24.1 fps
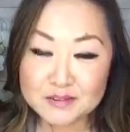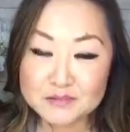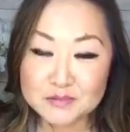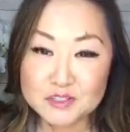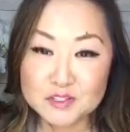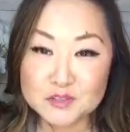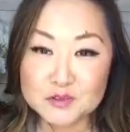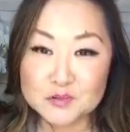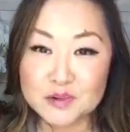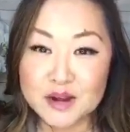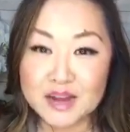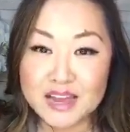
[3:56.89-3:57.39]

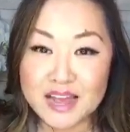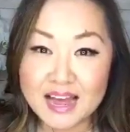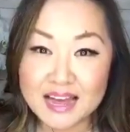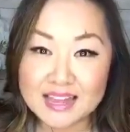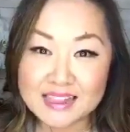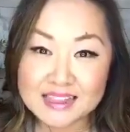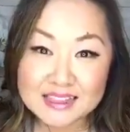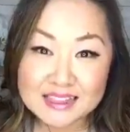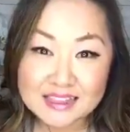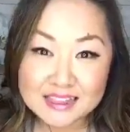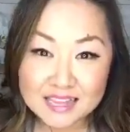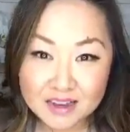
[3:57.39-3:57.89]
which is why I
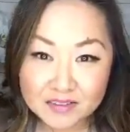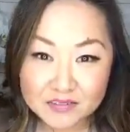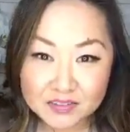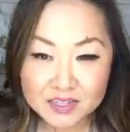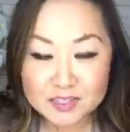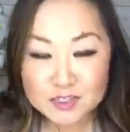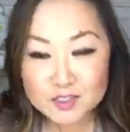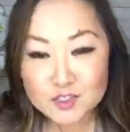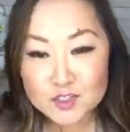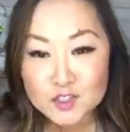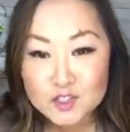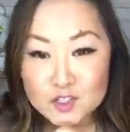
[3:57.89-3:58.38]
love
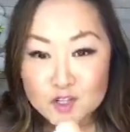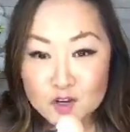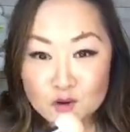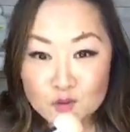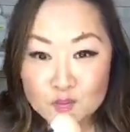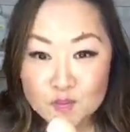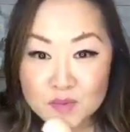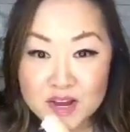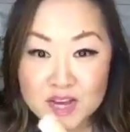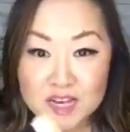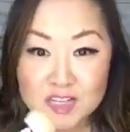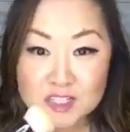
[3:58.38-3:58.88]
it so
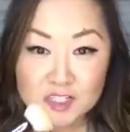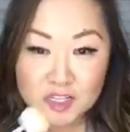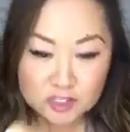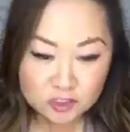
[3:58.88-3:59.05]
much.